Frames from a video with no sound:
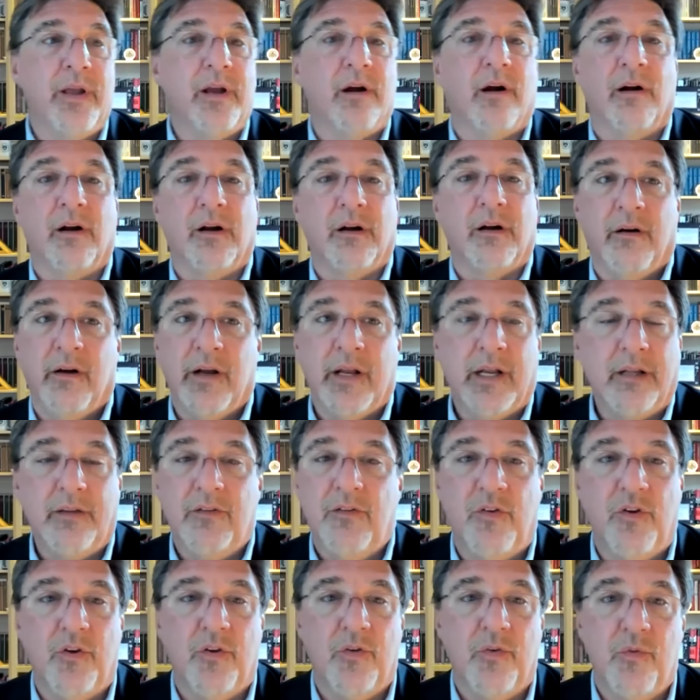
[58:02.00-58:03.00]
we are going
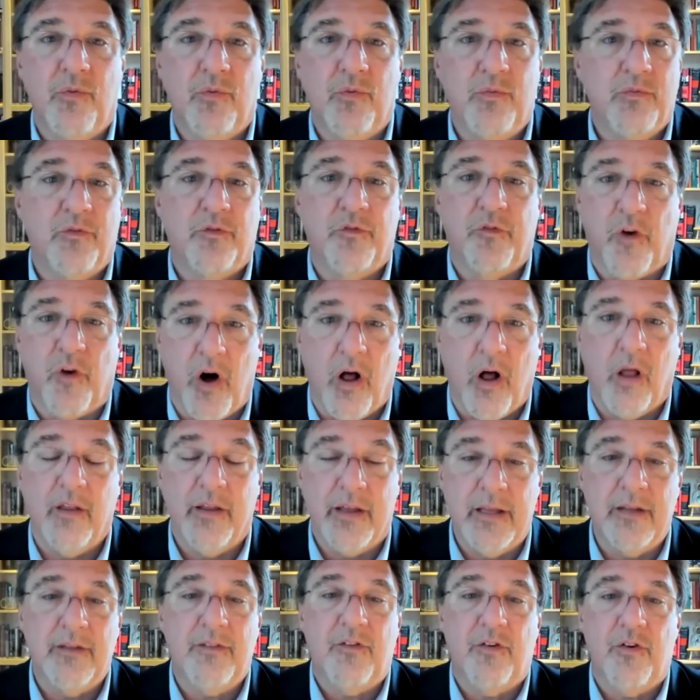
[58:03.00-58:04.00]
to
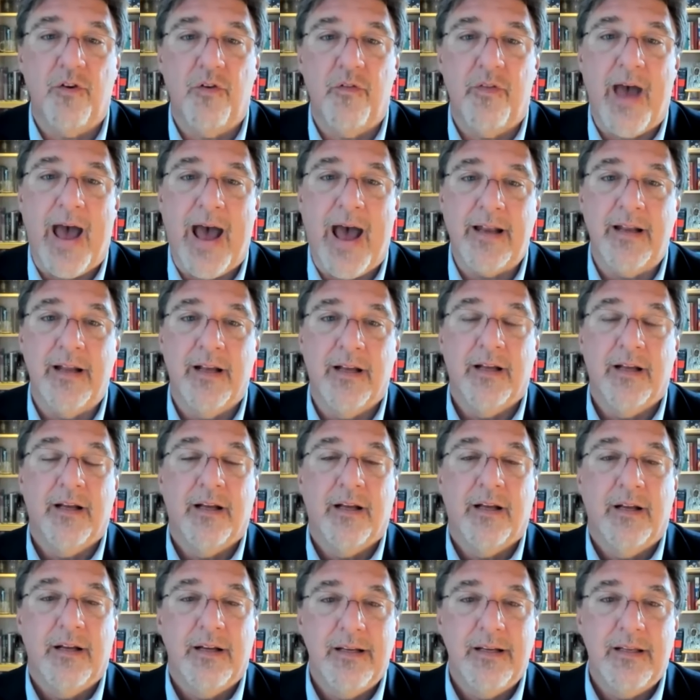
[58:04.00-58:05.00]
fall into that
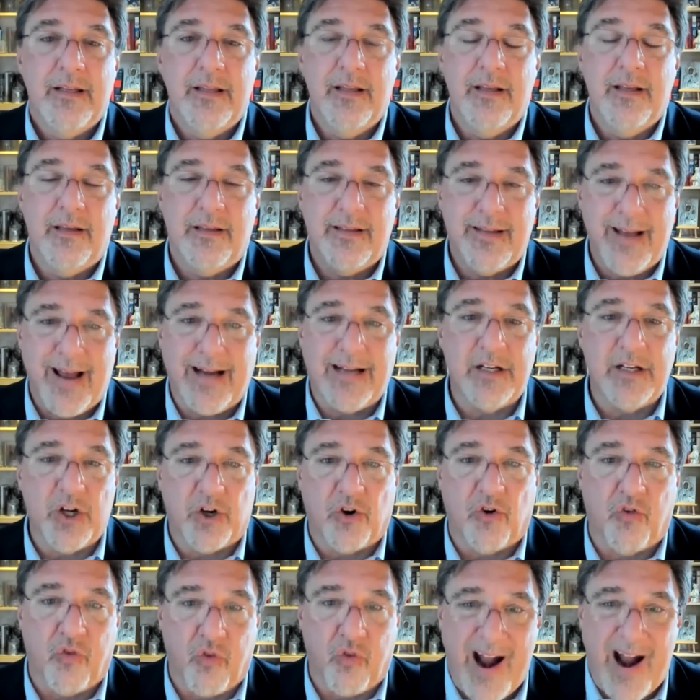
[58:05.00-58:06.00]

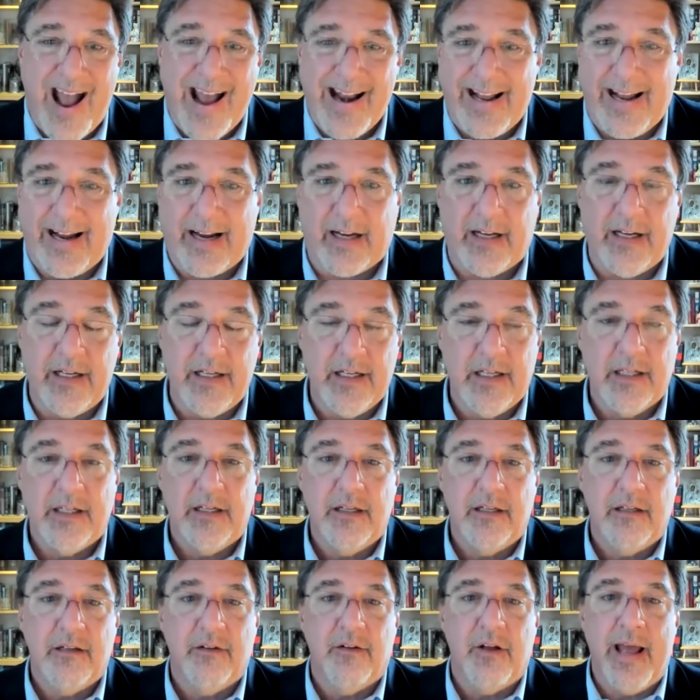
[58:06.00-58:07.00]
technocratic
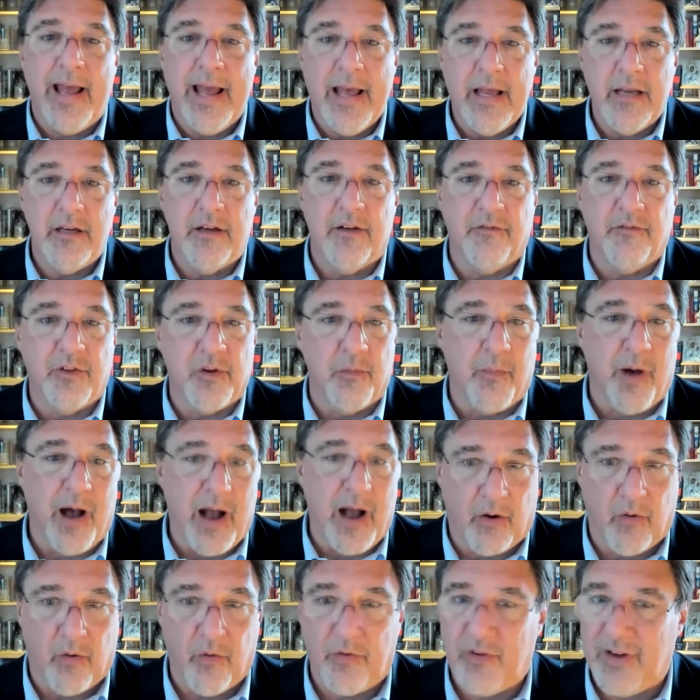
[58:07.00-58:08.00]
end of
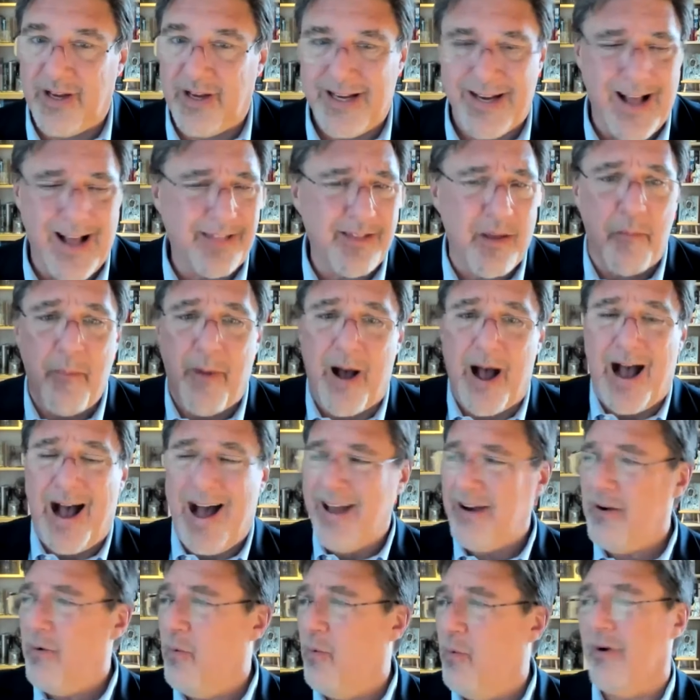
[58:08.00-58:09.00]
democracy. Not the mob.
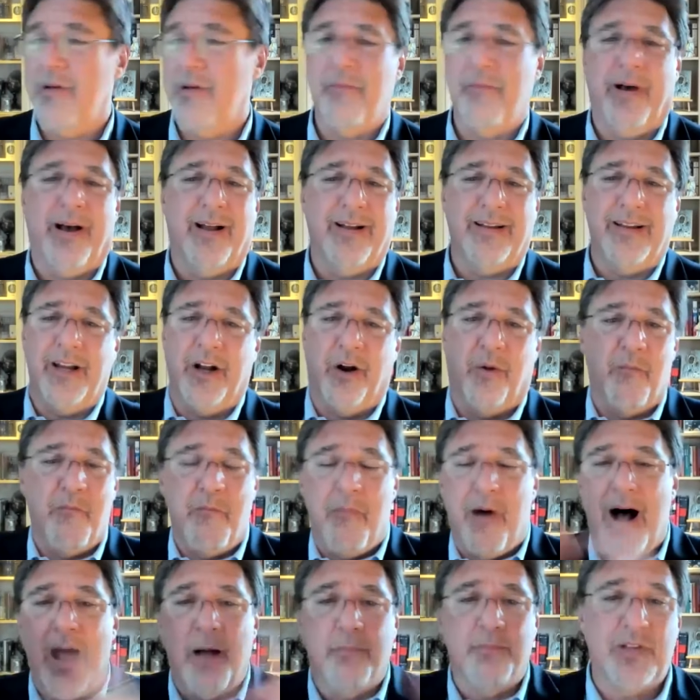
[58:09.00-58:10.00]
I don't worry about, you know,
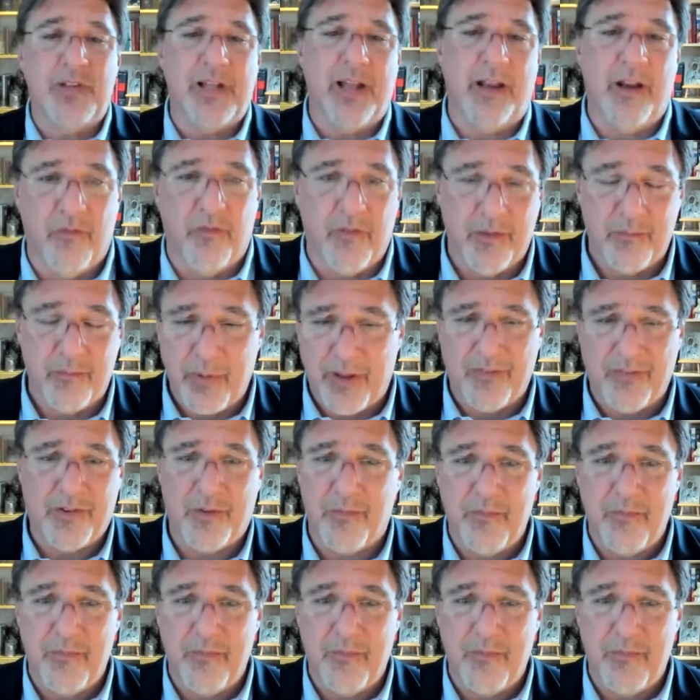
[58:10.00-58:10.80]
mobs taking over.